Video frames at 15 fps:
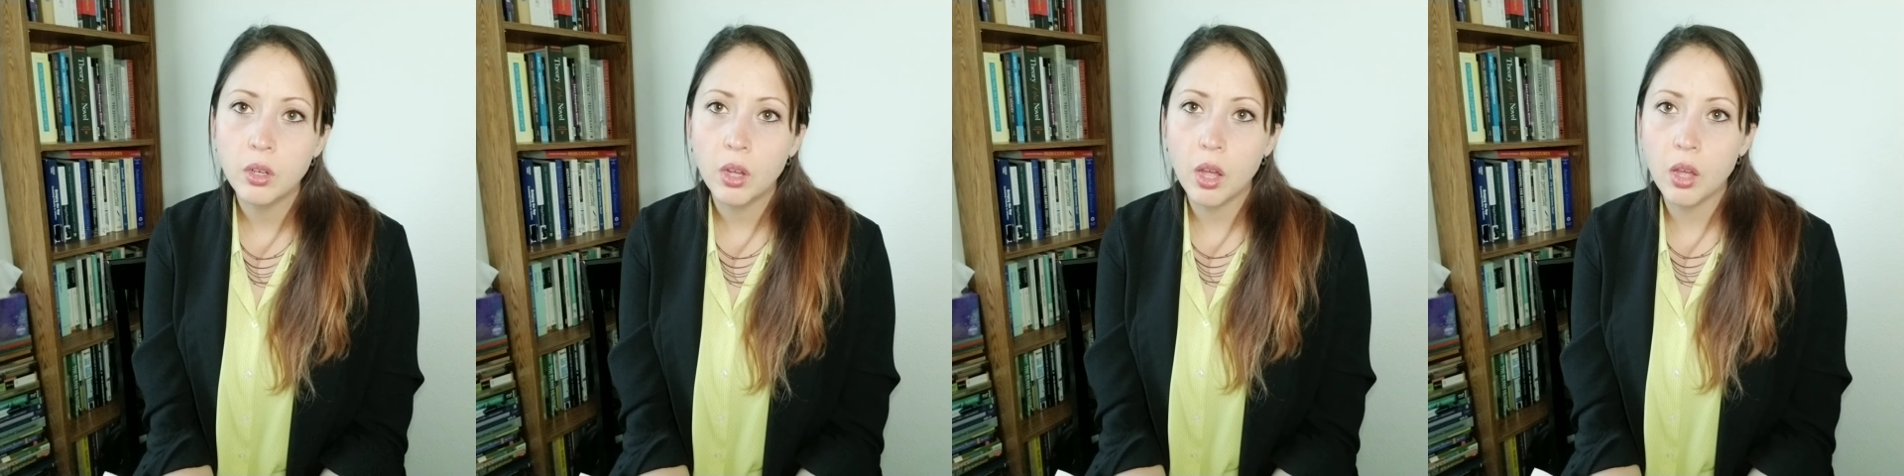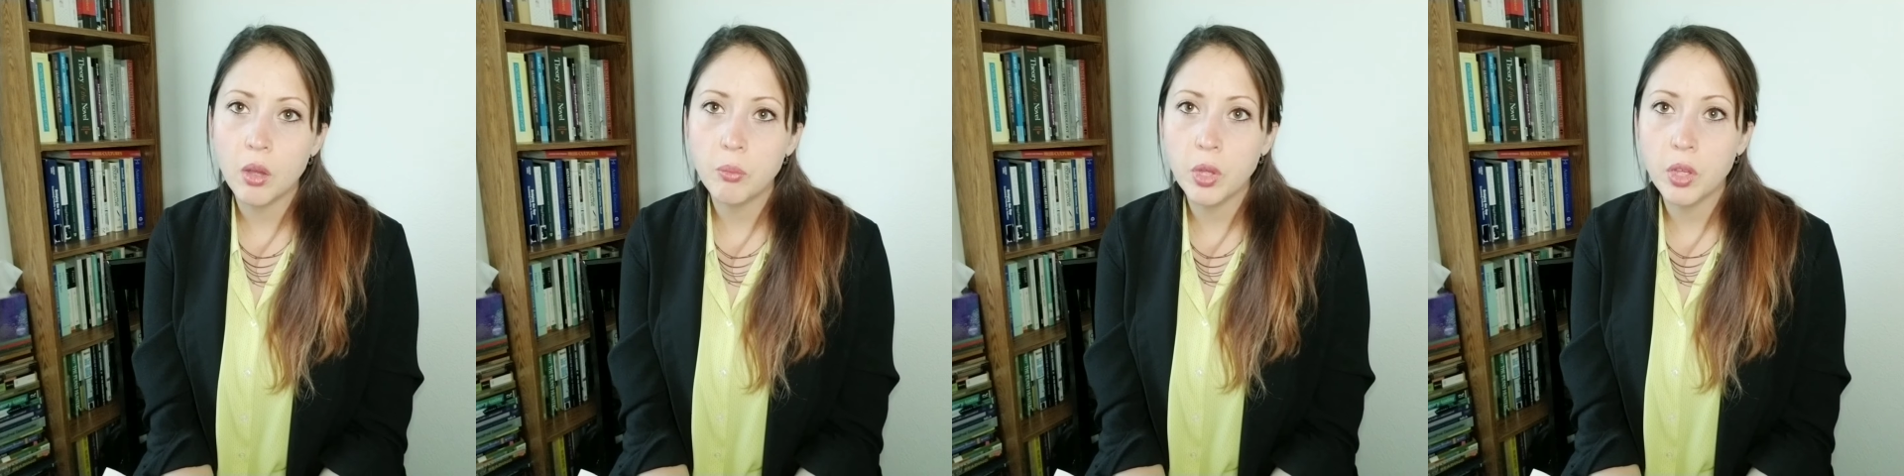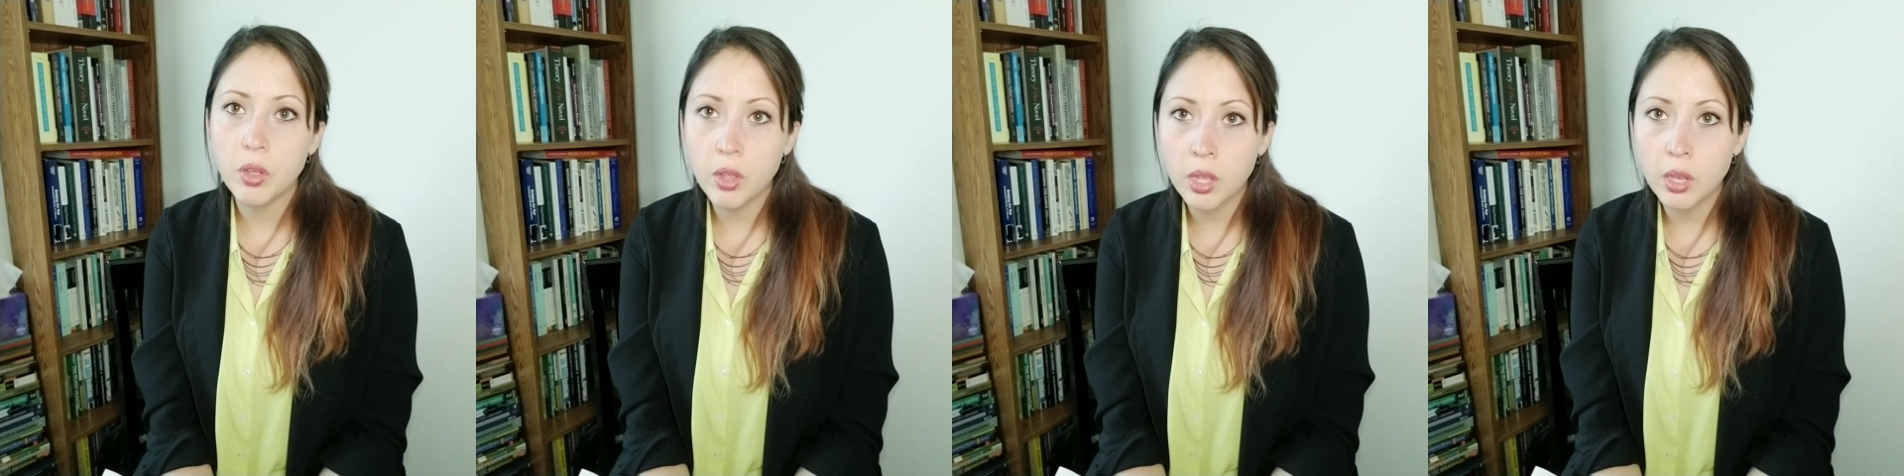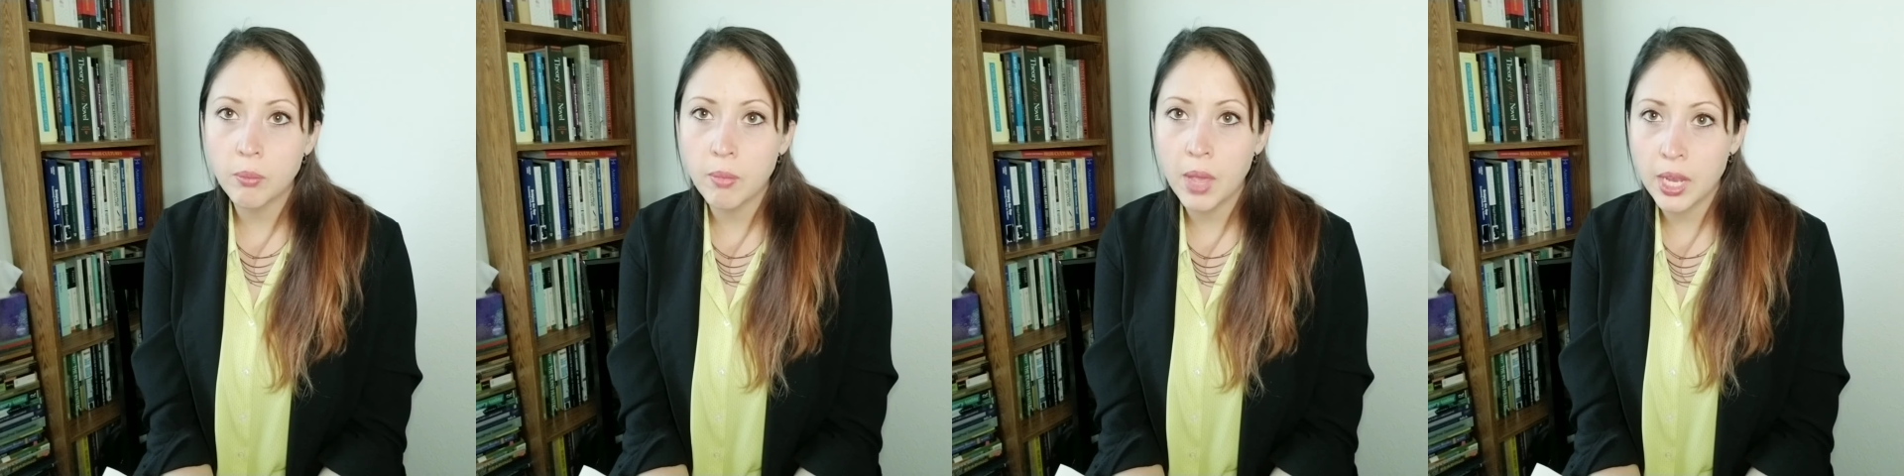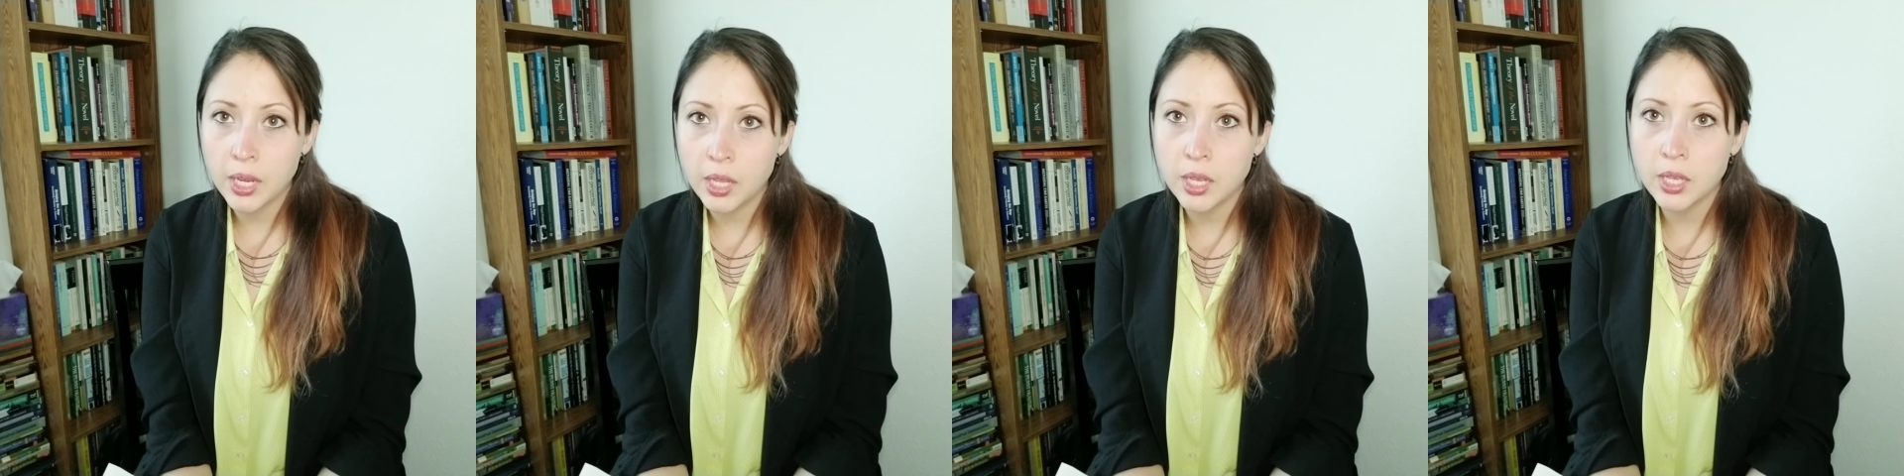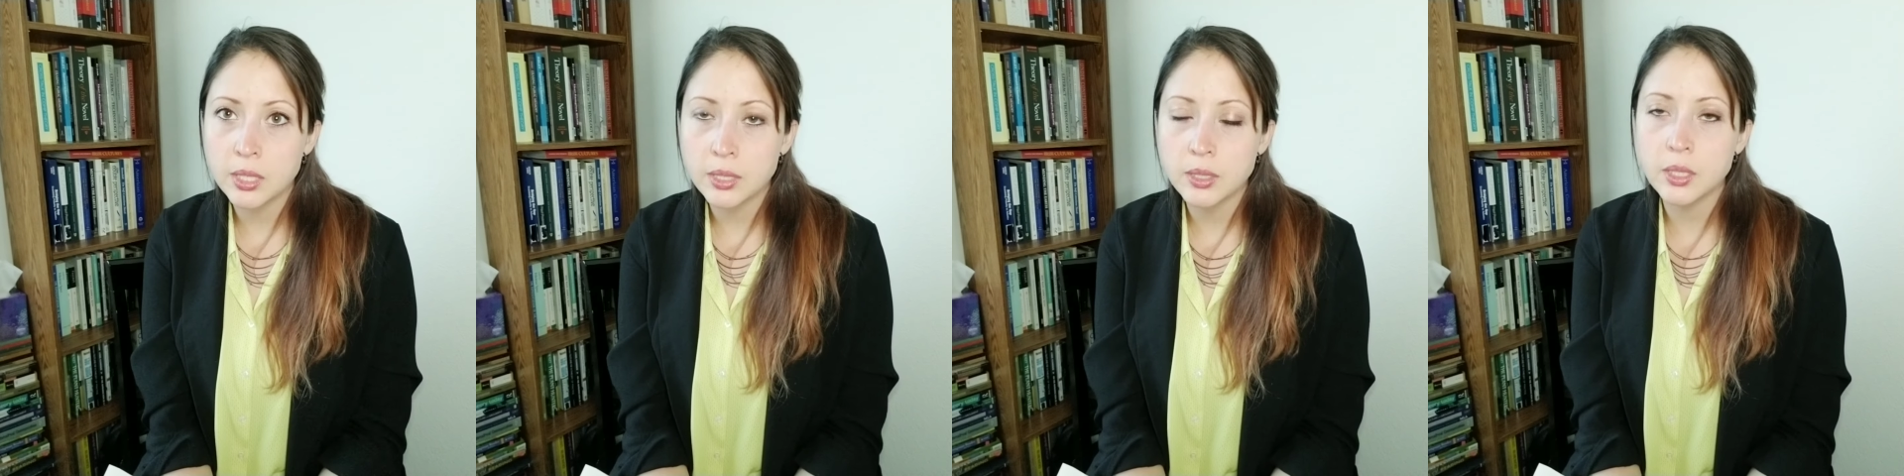But in many
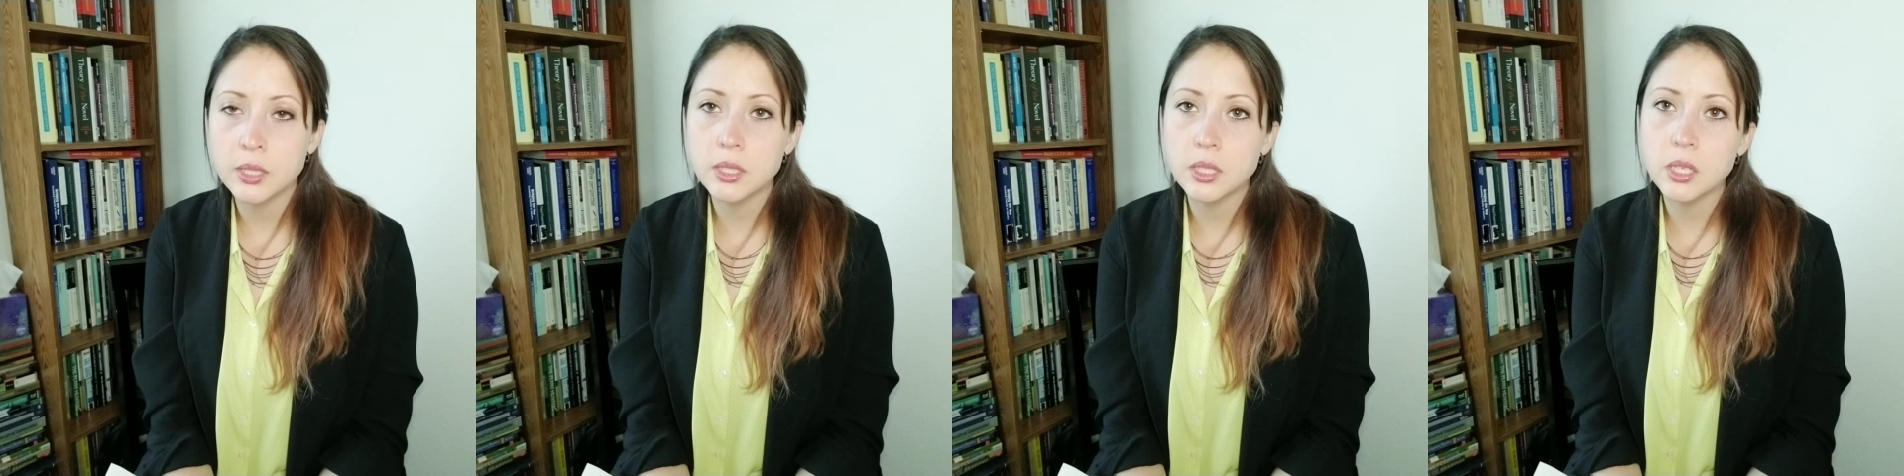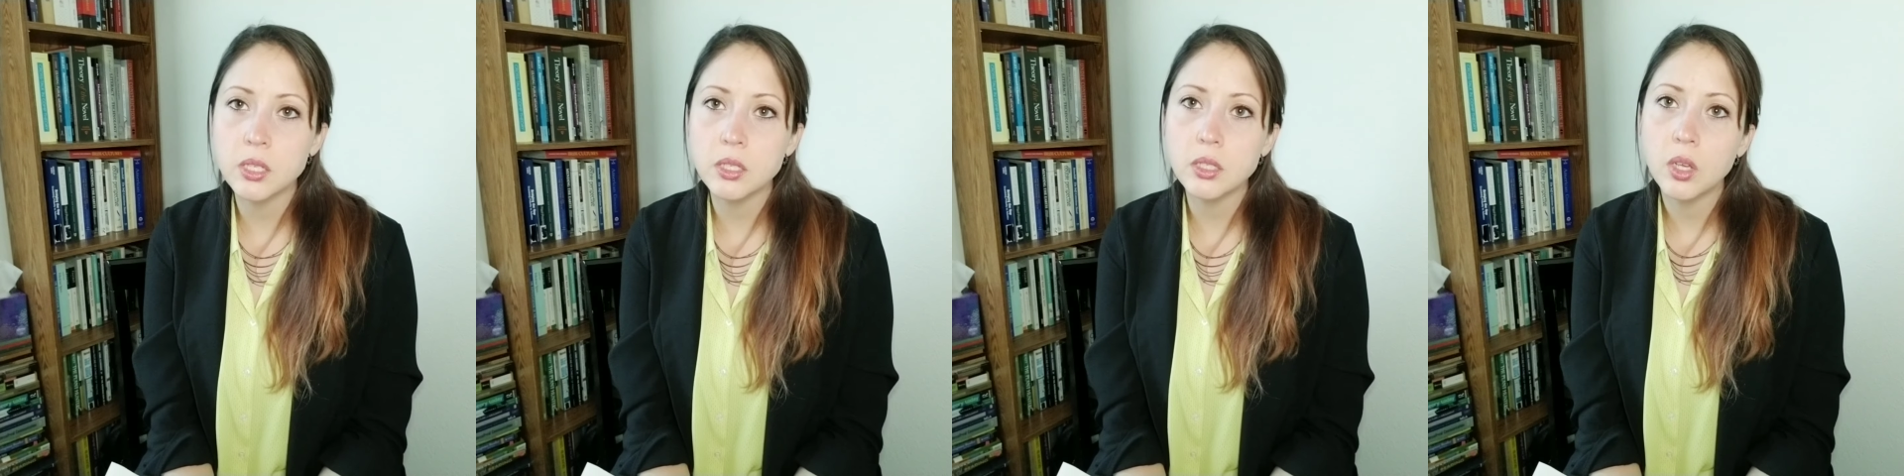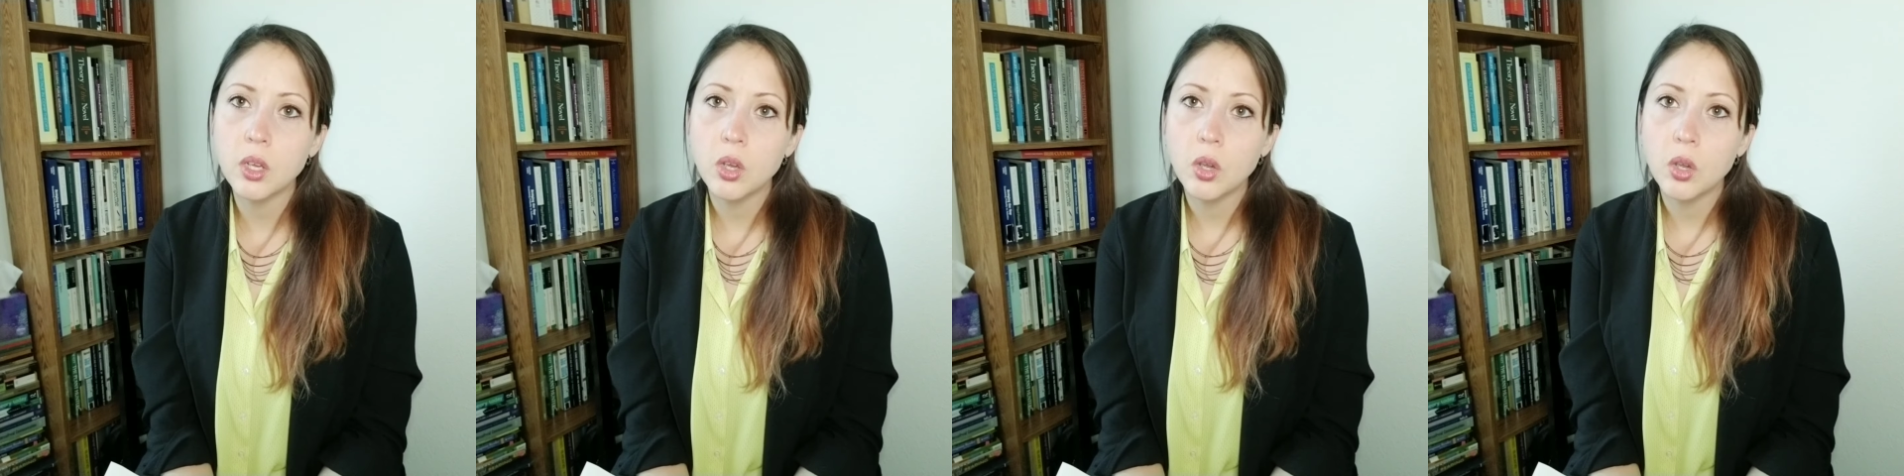instances,